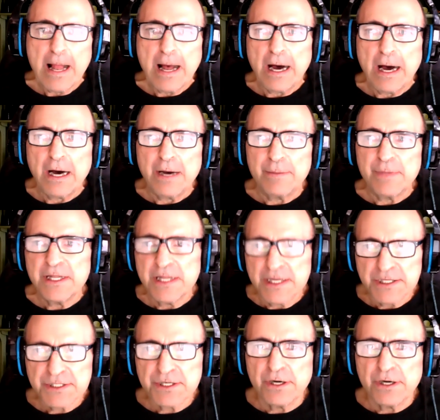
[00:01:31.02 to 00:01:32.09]
um, and
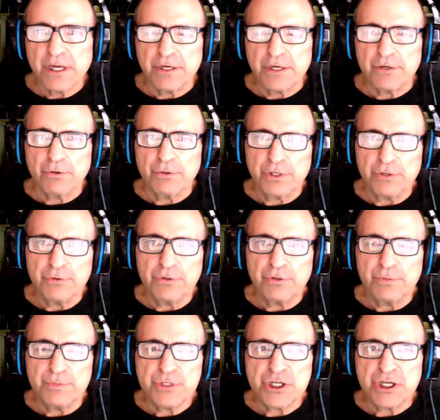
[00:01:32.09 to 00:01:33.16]
that's starting your own
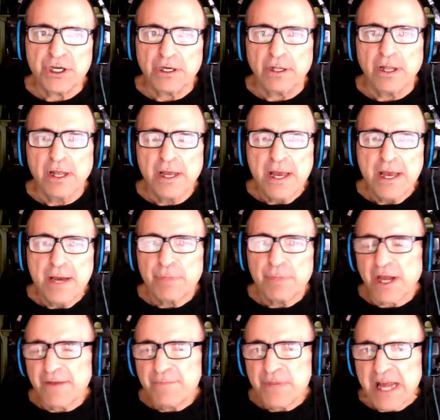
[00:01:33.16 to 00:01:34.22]
YouTube channel. But
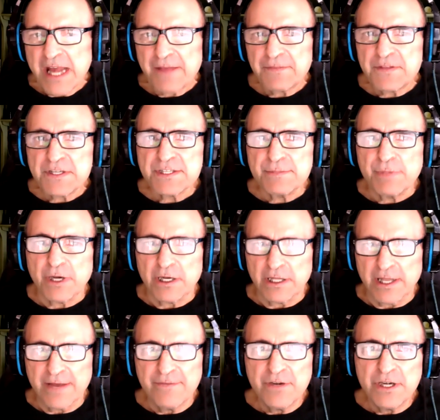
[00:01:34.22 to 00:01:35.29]
I've been at this about
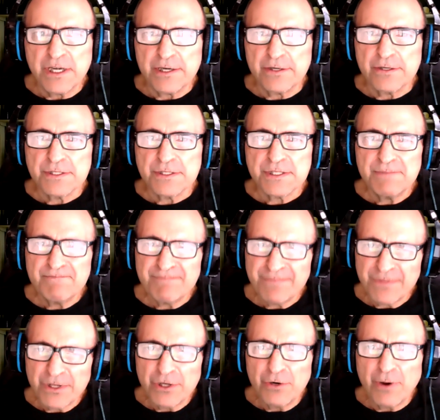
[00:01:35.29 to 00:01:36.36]
11 years, and
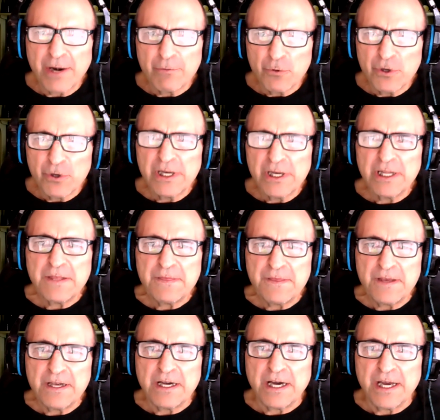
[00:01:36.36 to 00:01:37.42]
you know, I really
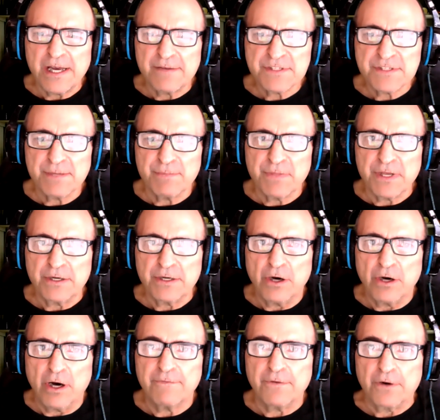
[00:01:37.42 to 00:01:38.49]
think I have something to
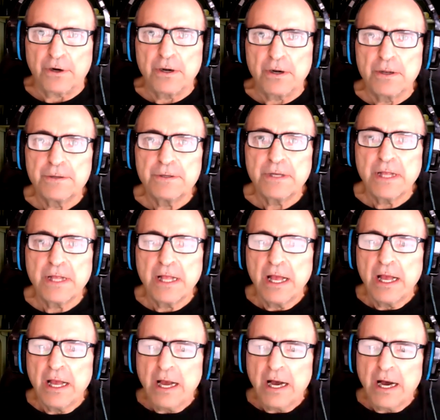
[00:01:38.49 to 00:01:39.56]
offer.
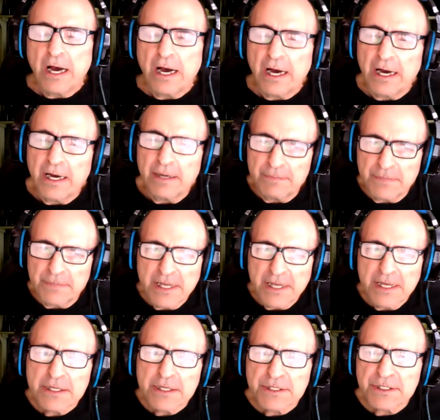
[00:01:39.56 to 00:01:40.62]
Um,
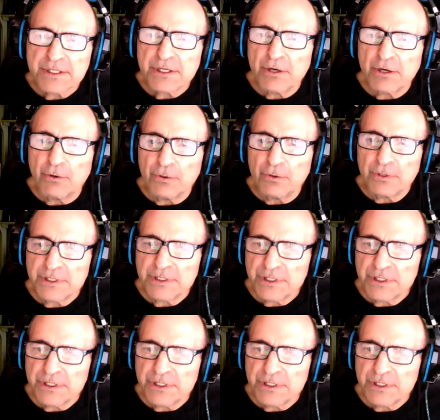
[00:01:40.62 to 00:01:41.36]
so